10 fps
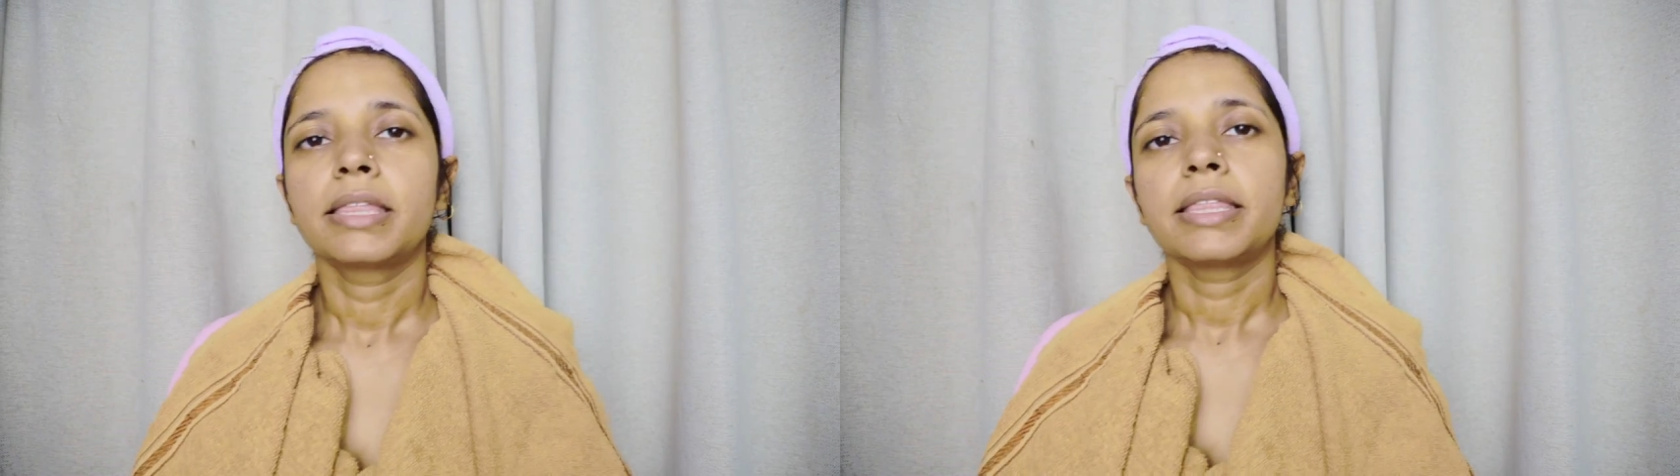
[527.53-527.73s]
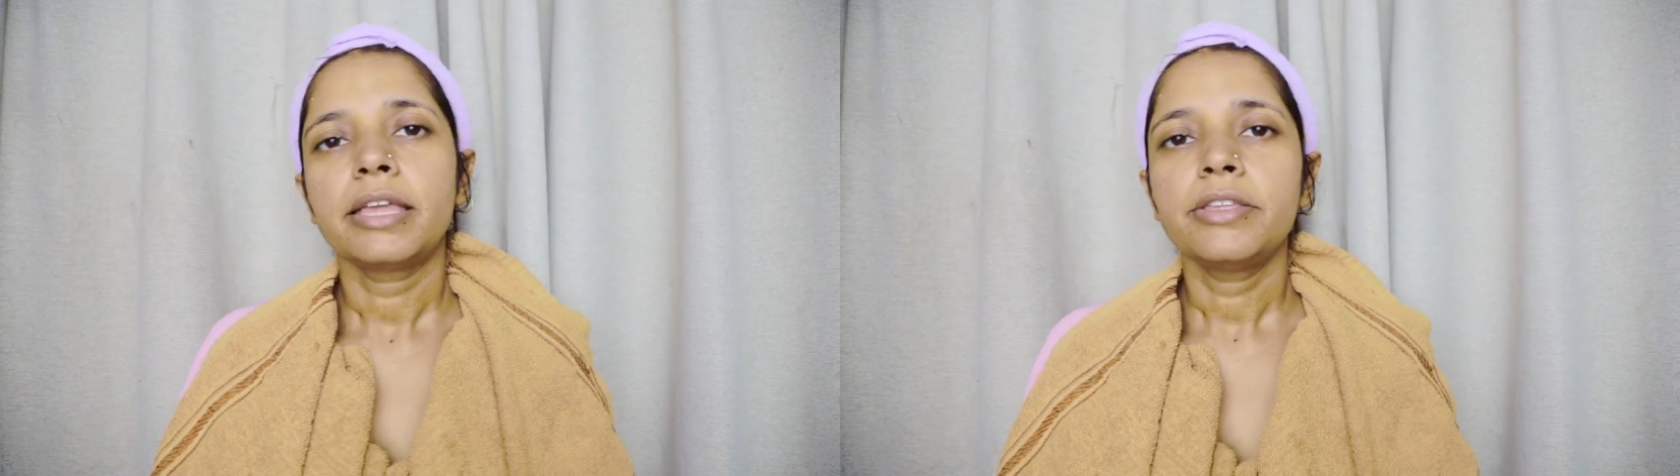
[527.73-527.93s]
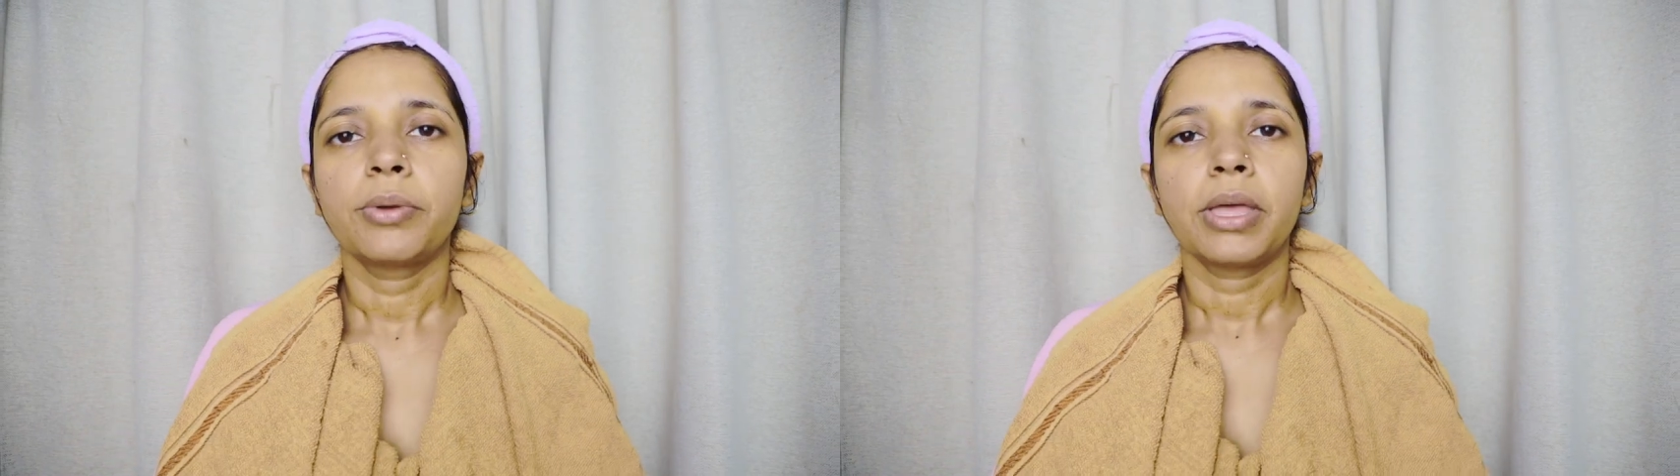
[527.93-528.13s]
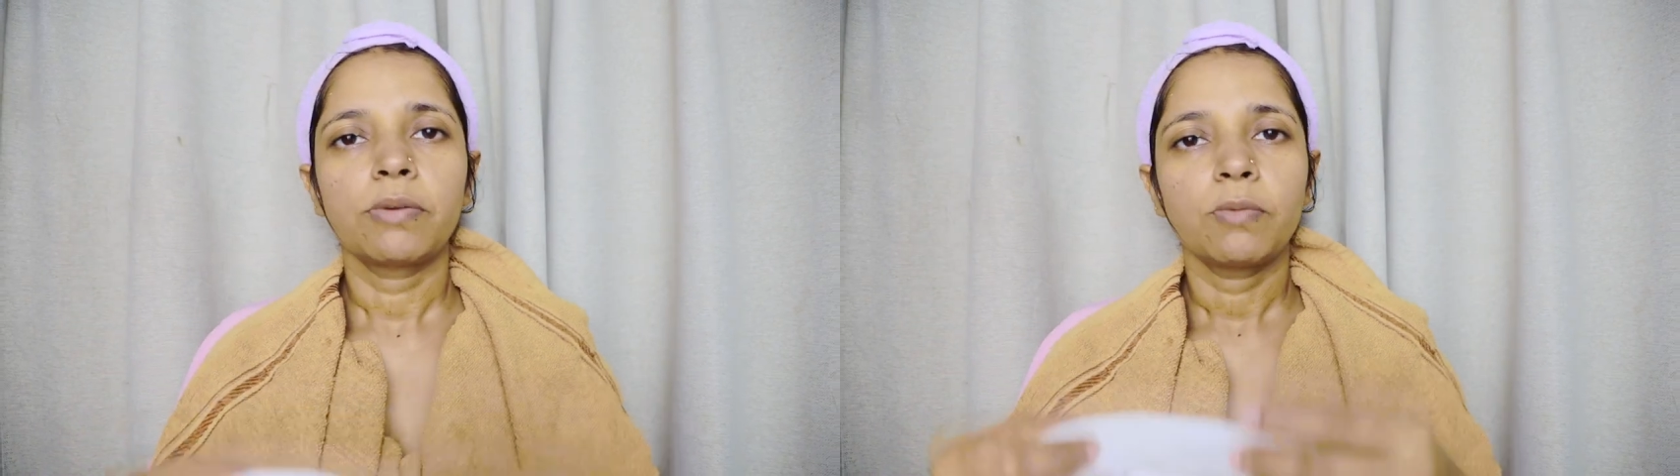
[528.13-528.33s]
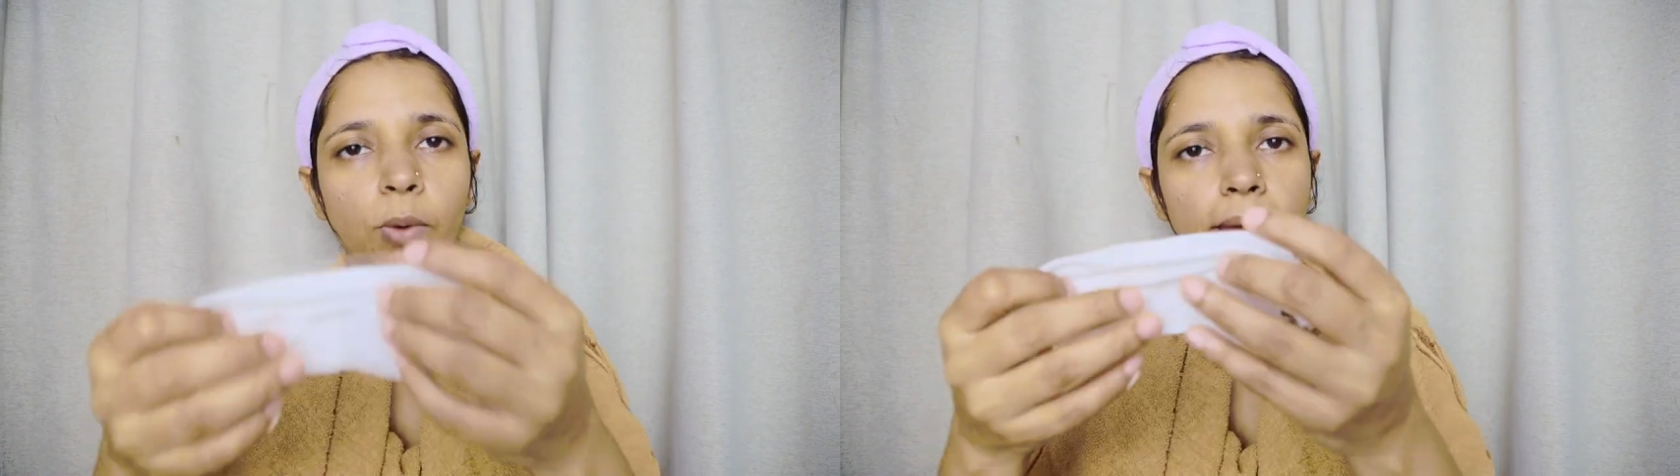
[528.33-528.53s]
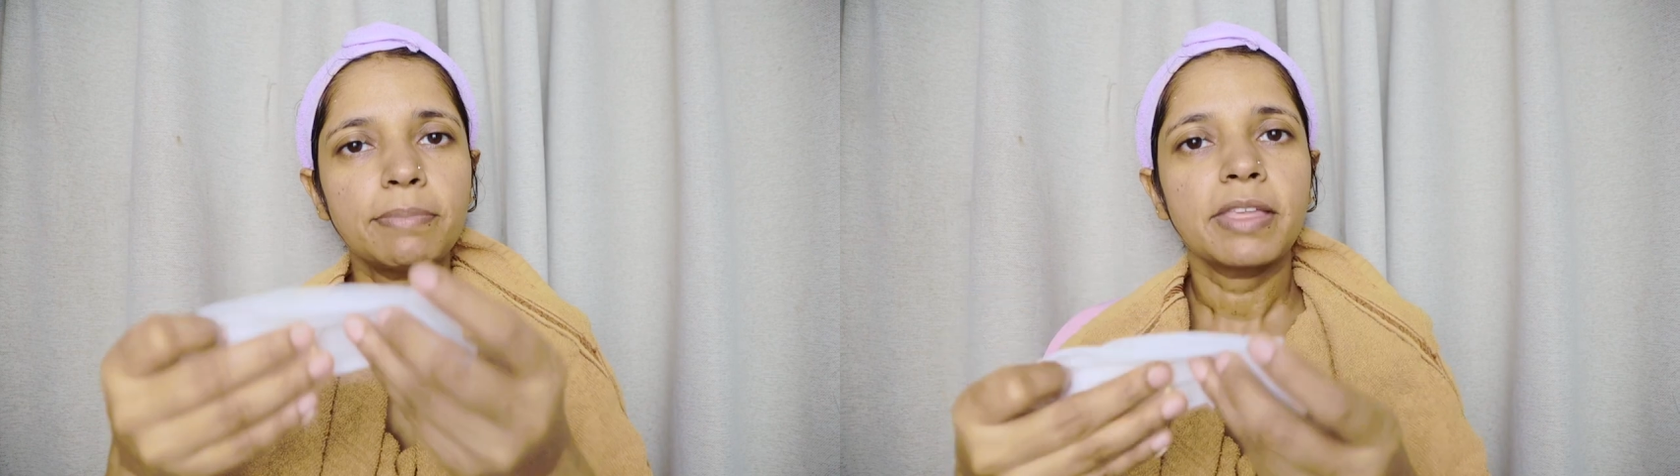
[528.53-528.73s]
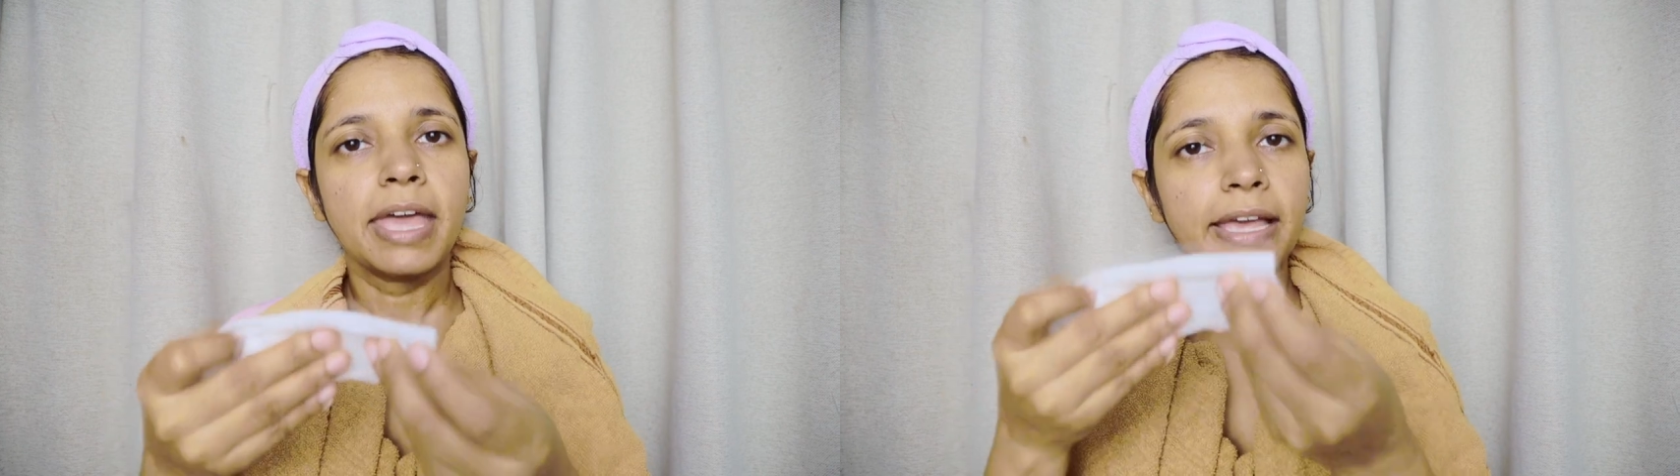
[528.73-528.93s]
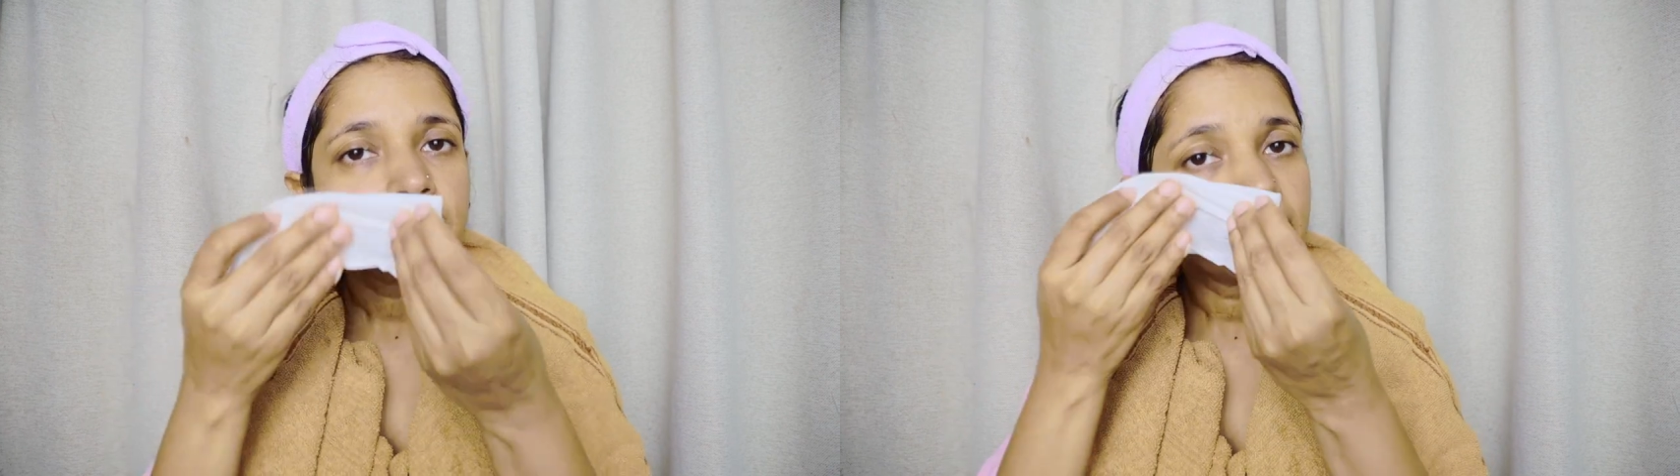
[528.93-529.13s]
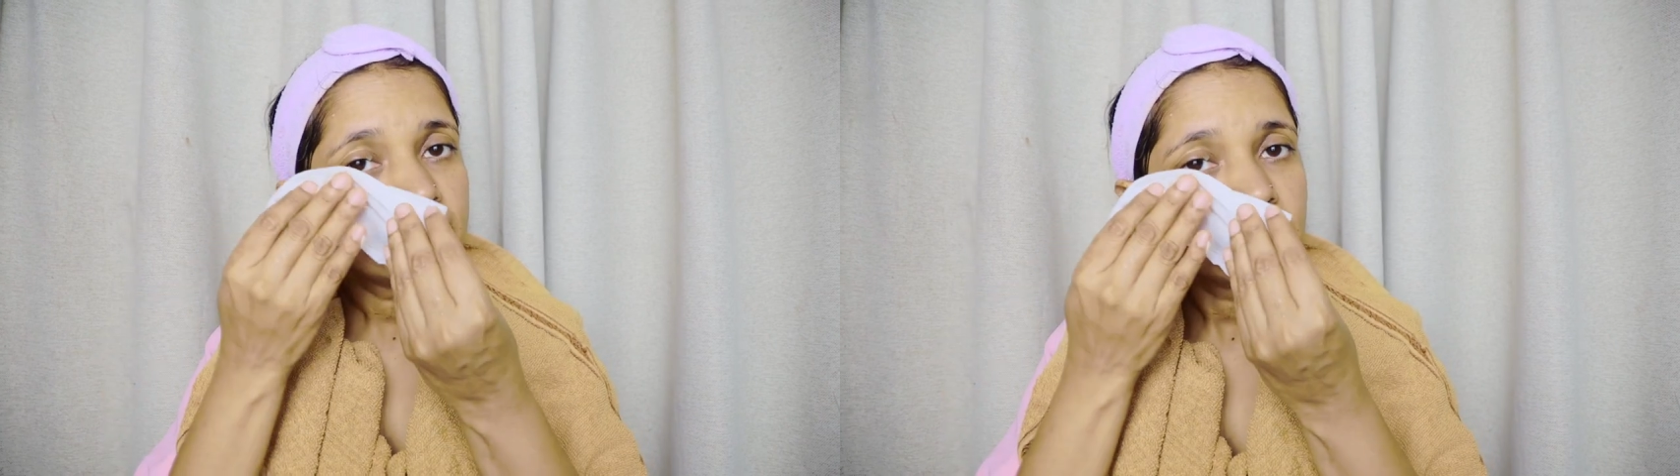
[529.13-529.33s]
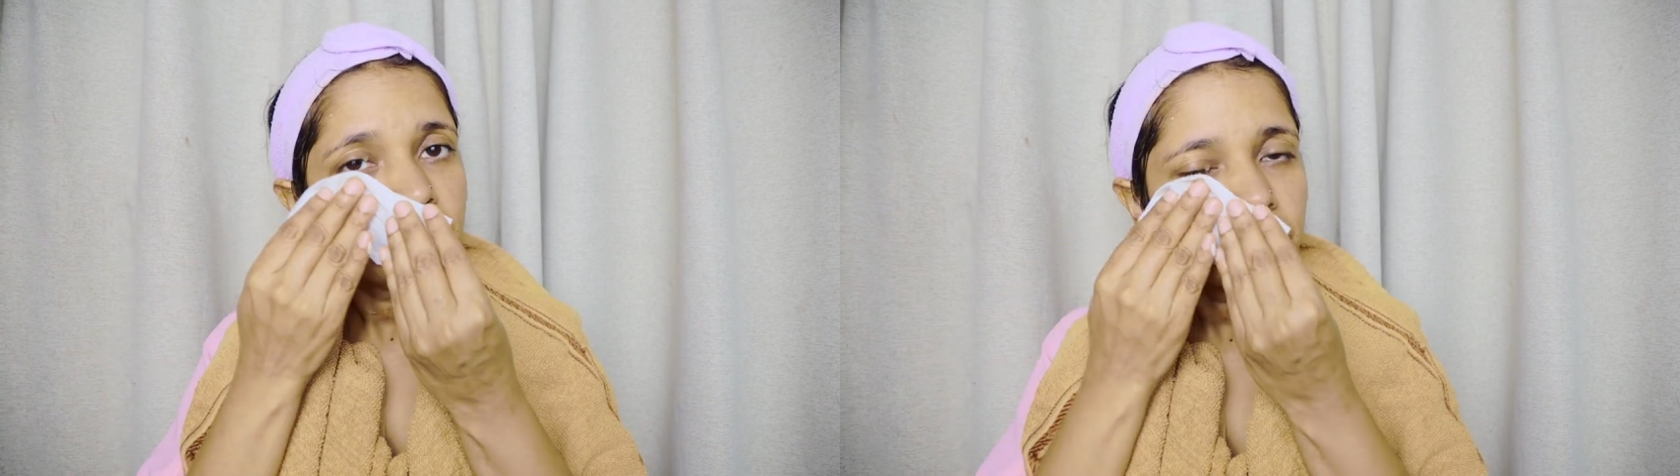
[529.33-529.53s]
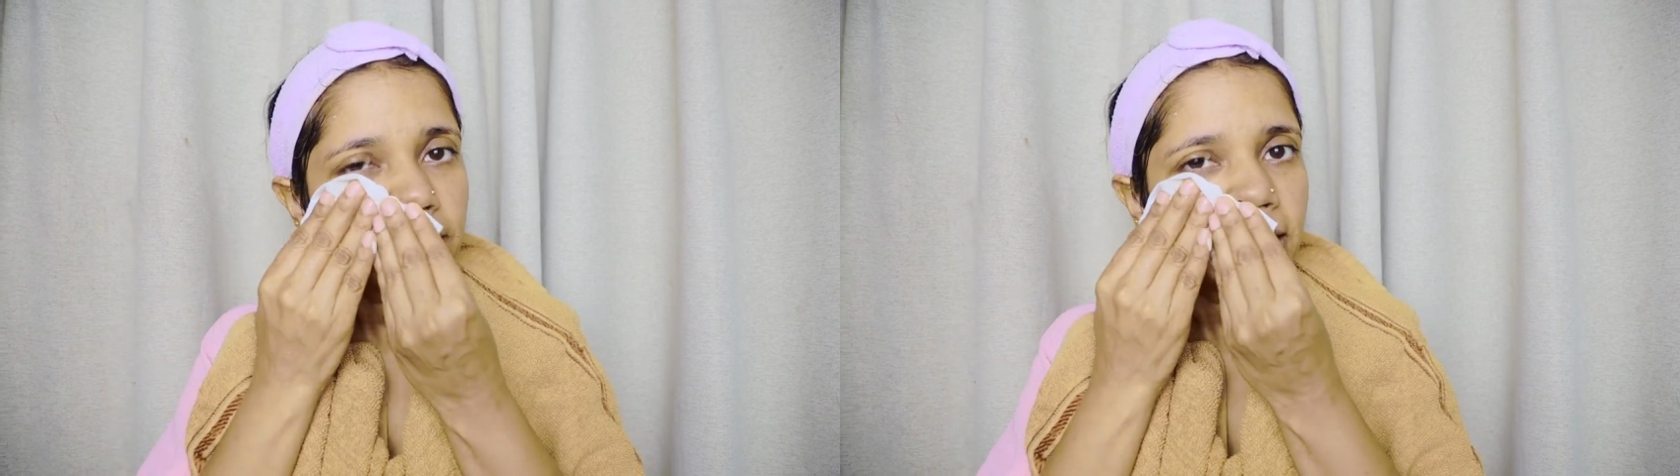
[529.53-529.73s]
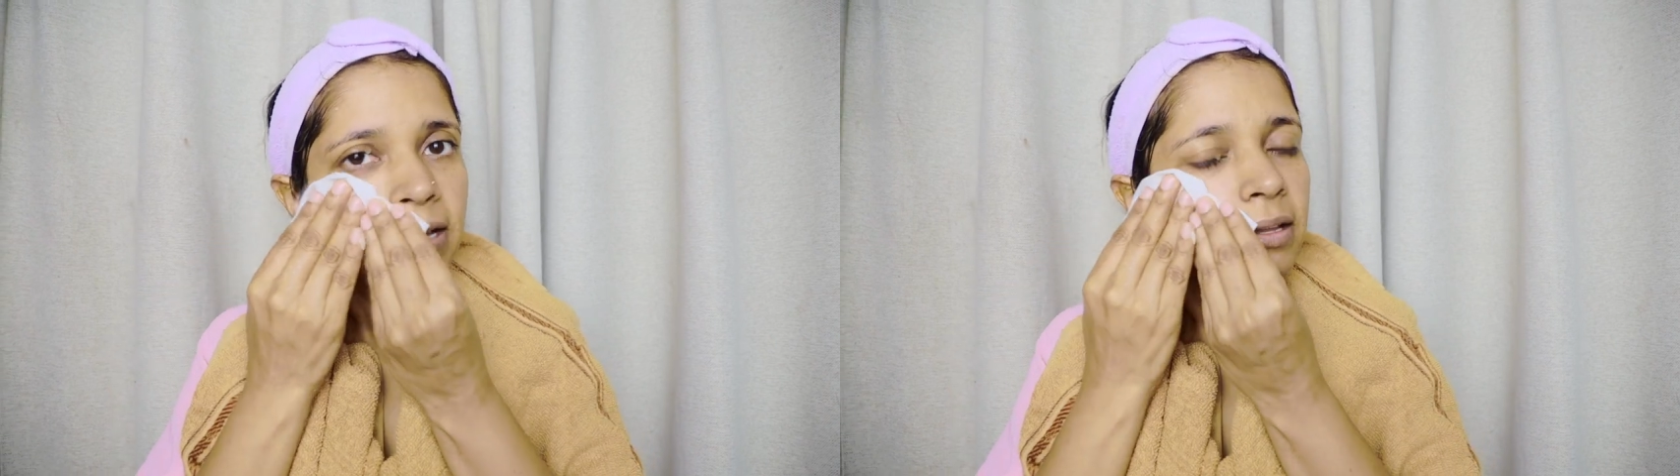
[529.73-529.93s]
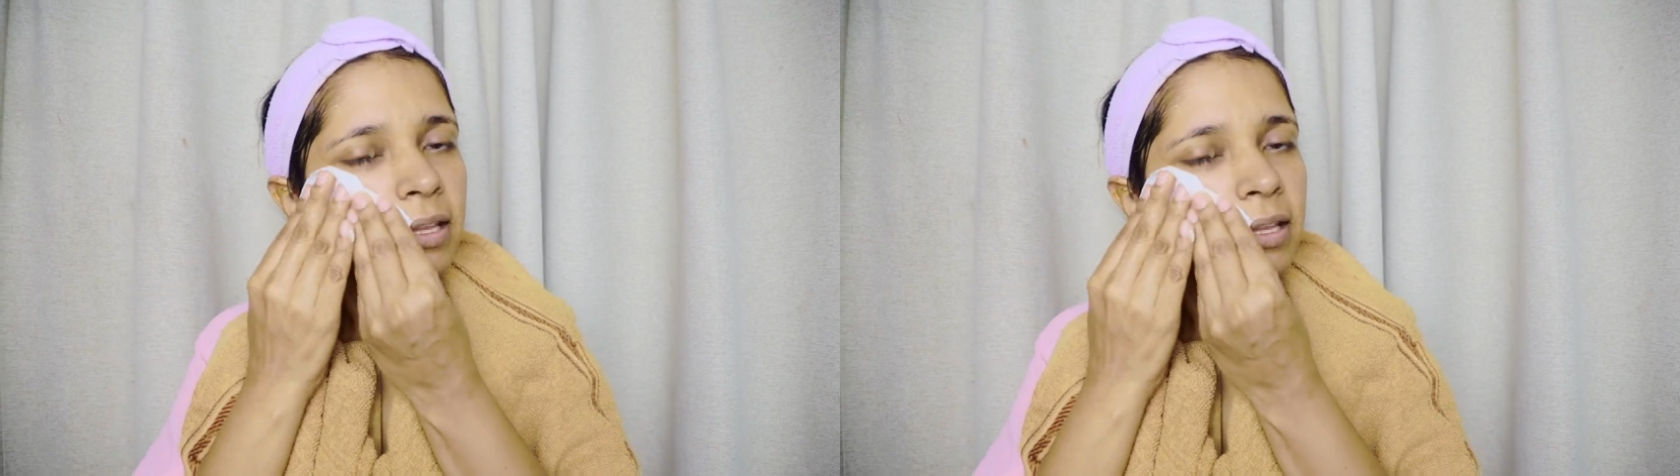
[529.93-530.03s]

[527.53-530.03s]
Then you can wipe the excessive the